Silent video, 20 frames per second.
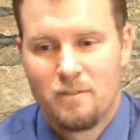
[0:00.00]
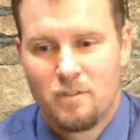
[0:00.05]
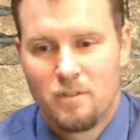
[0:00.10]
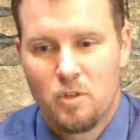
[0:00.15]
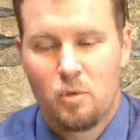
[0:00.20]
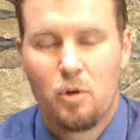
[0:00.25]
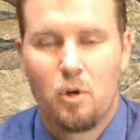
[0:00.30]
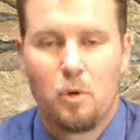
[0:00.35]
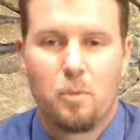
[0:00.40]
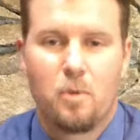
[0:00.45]
to
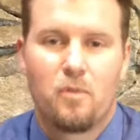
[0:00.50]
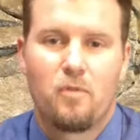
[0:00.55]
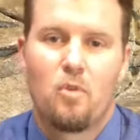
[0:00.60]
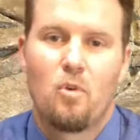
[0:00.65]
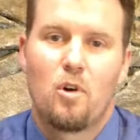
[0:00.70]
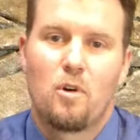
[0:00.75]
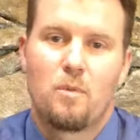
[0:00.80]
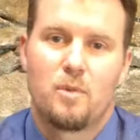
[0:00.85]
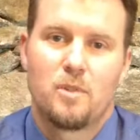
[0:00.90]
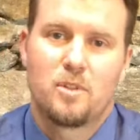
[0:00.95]
real
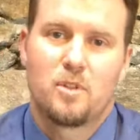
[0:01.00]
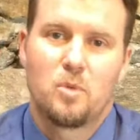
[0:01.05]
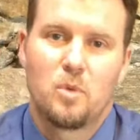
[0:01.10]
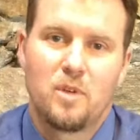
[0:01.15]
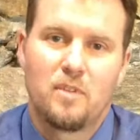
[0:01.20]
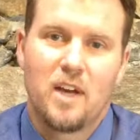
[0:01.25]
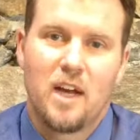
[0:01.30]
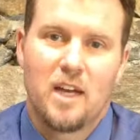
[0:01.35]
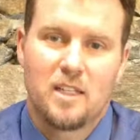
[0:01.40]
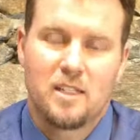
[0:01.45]
performance, that
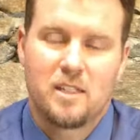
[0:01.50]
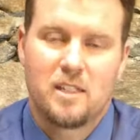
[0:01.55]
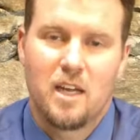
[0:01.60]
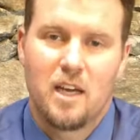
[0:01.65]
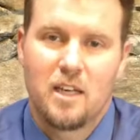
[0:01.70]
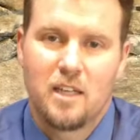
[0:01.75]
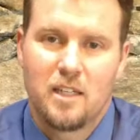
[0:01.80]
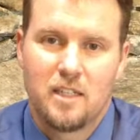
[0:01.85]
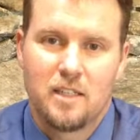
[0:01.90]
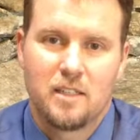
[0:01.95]
we've got
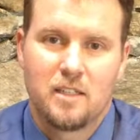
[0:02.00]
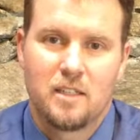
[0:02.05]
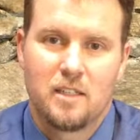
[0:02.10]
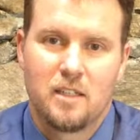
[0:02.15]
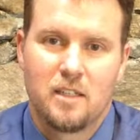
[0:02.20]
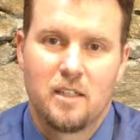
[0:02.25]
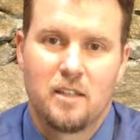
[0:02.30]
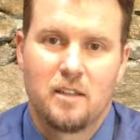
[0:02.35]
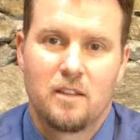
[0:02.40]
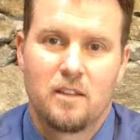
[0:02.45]
studies
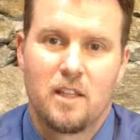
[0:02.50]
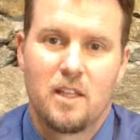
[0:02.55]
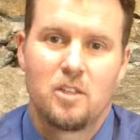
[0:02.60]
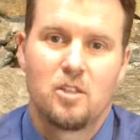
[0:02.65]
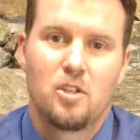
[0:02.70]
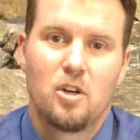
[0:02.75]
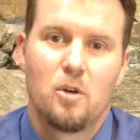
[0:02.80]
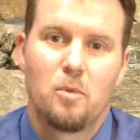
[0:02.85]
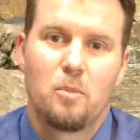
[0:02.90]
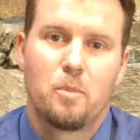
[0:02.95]
that
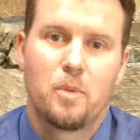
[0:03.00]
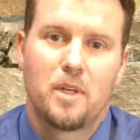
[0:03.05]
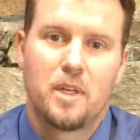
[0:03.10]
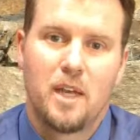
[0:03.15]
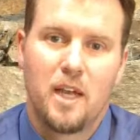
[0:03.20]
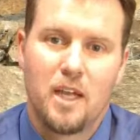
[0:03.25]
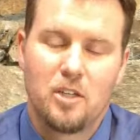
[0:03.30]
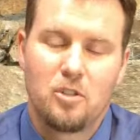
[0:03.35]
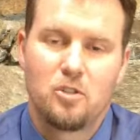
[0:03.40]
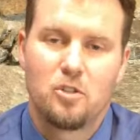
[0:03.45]
show
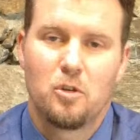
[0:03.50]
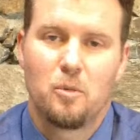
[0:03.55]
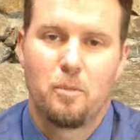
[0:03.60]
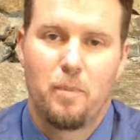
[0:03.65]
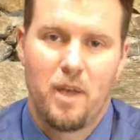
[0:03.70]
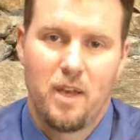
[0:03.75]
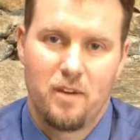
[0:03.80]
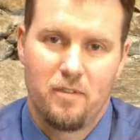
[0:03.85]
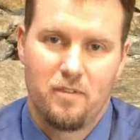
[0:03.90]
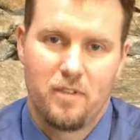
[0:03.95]
potential
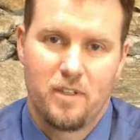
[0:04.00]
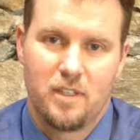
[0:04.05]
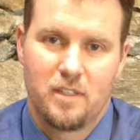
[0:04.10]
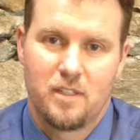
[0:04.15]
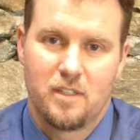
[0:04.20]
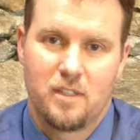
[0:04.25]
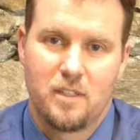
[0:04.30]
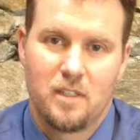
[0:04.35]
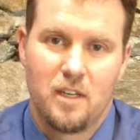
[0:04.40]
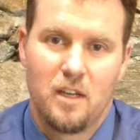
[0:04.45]

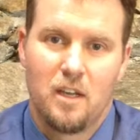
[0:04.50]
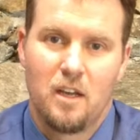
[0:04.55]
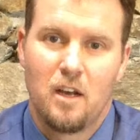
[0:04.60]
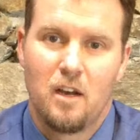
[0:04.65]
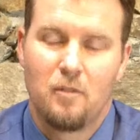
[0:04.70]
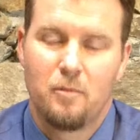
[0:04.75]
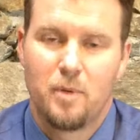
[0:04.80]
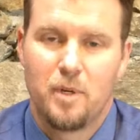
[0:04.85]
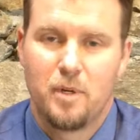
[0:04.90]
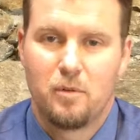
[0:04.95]
benefits
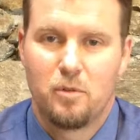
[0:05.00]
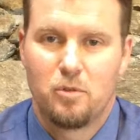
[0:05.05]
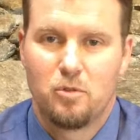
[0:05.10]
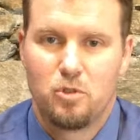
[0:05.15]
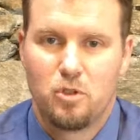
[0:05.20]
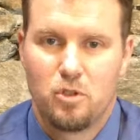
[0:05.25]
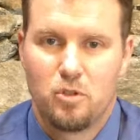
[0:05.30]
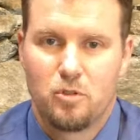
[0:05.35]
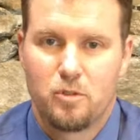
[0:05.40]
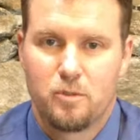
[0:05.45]
of beetroot
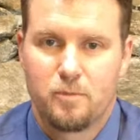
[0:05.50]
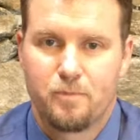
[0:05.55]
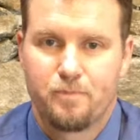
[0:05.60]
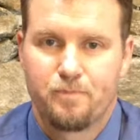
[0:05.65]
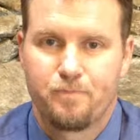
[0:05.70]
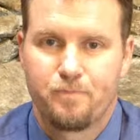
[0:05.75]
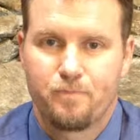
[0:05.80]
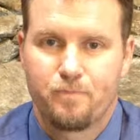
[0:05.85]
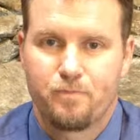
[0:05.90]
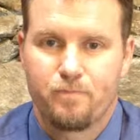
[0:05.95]
juice.
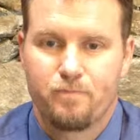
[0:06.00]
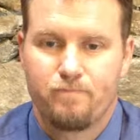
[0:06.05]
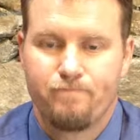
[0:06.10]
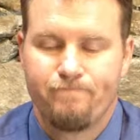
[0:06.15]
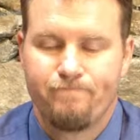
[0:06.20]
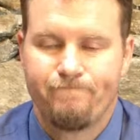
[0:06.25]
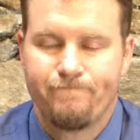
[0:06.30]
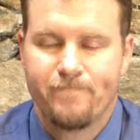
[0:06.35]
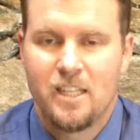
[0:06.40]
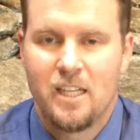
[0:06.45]

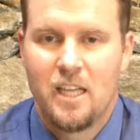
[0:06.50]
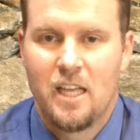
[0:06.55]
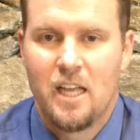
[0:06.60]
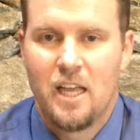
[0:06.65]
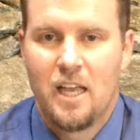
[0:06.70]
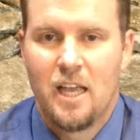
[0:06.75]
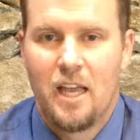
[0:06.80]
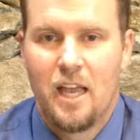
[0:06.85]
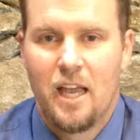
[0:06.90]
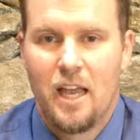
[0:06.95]

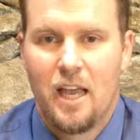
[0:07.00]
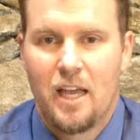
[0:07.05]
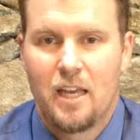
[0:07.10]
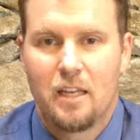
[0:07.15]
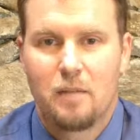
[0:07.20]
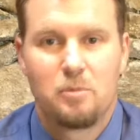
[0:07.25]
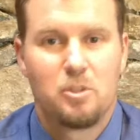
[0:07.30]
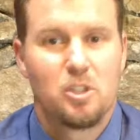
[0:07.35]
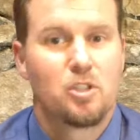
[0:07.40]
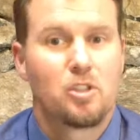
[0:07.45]
And
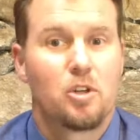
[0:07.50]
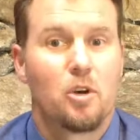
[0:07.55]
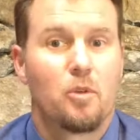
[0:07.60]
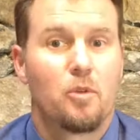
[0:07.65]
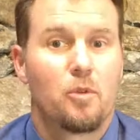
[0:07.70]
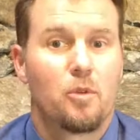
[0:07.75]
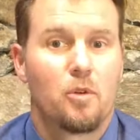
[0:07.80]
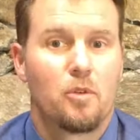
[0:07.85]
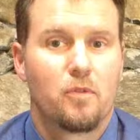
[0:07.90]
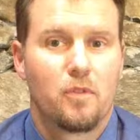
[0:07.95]
let me just go
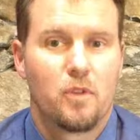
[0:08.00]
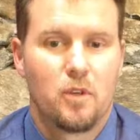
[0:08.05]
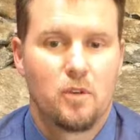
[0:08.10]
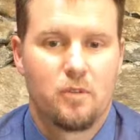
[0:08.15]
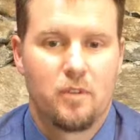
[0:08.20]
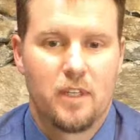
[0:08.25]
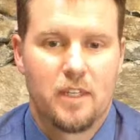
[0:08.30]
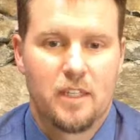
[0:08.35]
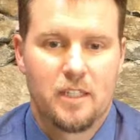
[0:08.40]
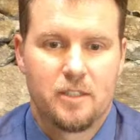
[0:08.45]
through a few of
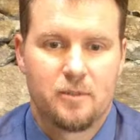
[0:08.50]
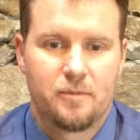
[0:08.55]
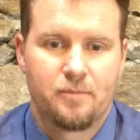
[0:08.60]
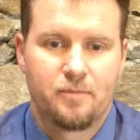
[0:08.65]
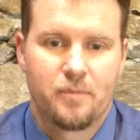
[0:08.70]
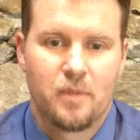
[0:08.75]
these.